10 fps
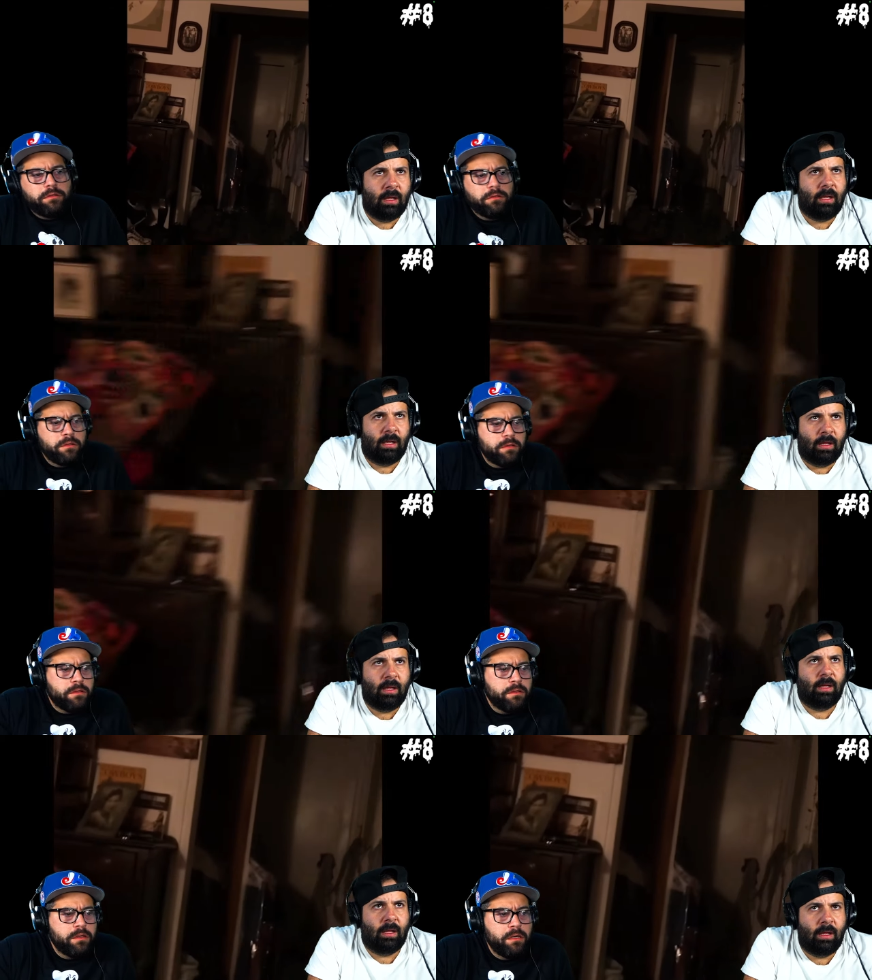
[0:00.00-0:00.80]
Speaker 1: It isn't
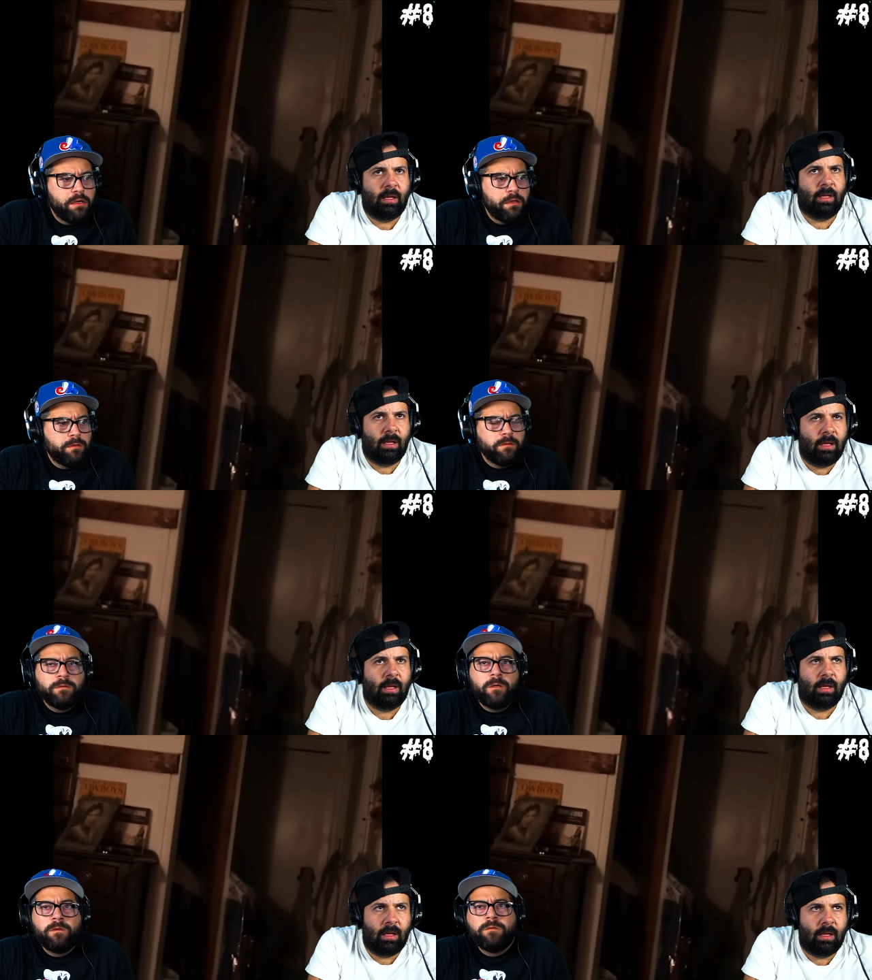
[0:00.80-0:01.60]
often the case that
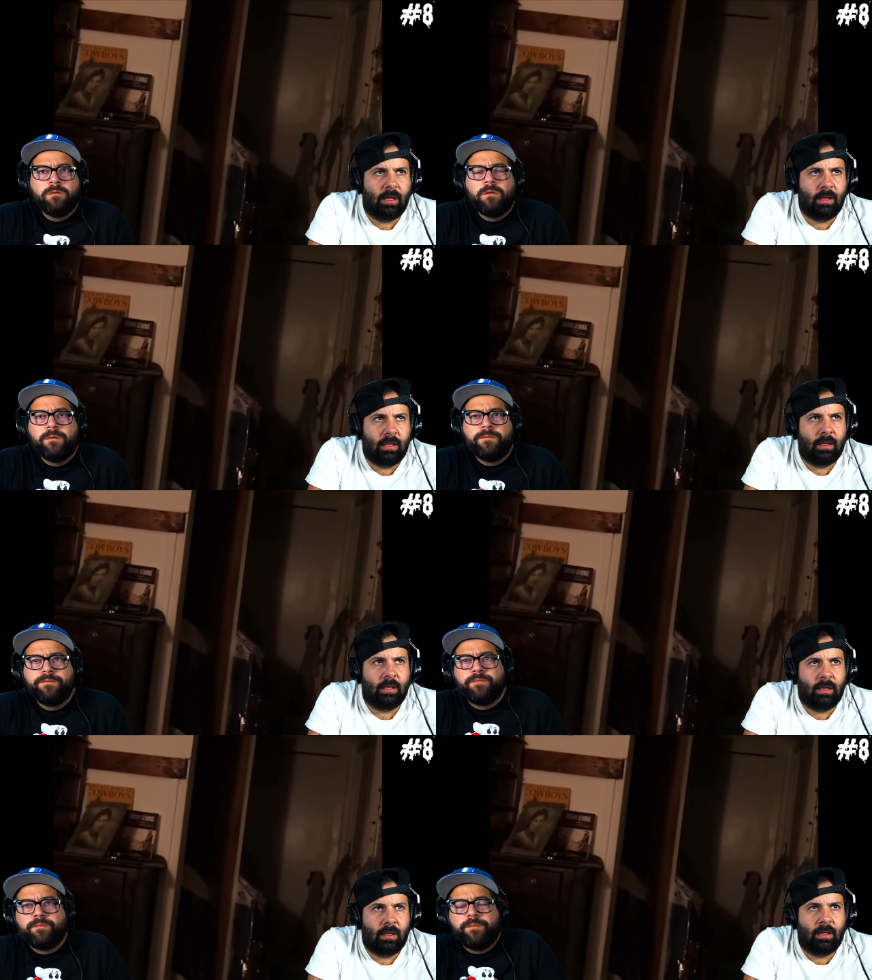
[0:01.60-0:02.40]
this happens,
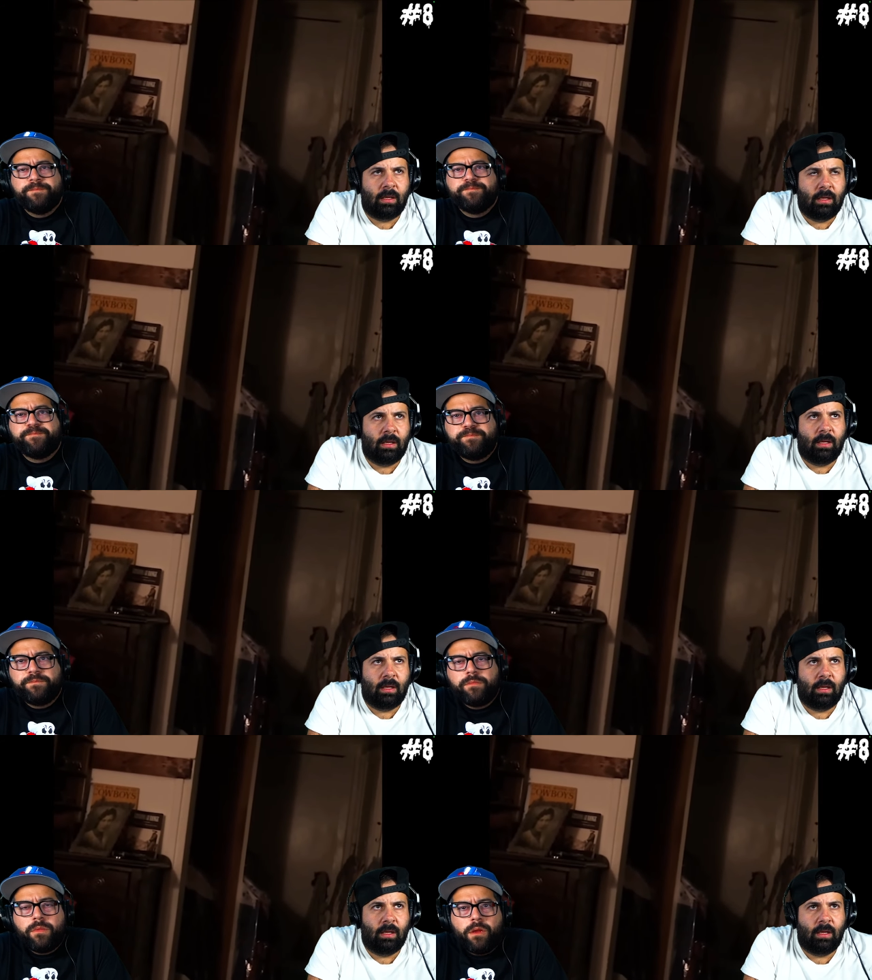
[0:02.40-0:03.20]
but tonight,
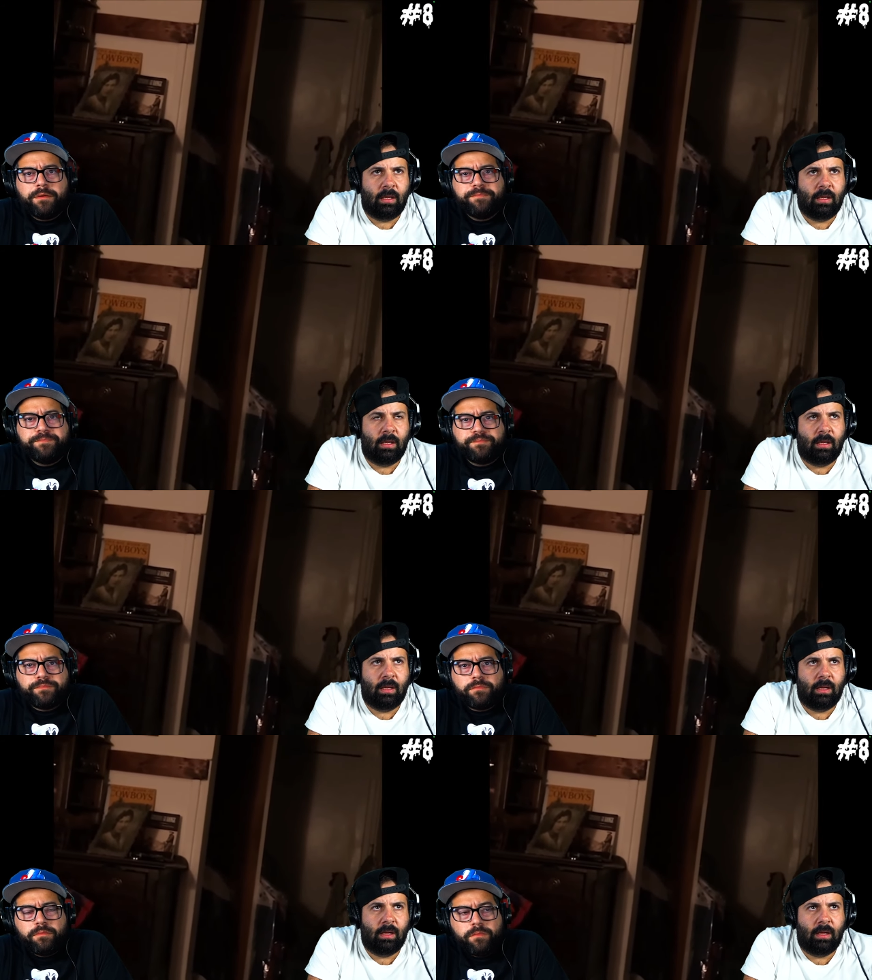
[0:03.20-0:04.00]
it occurred once
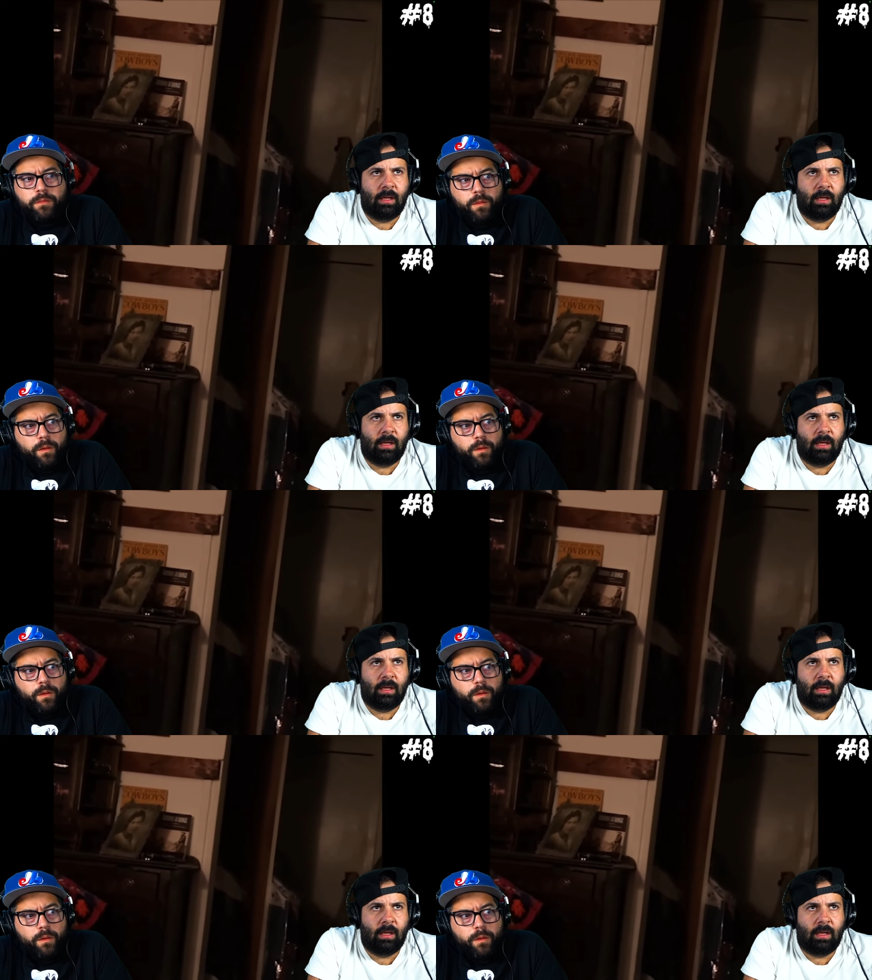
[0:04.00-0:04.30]
more.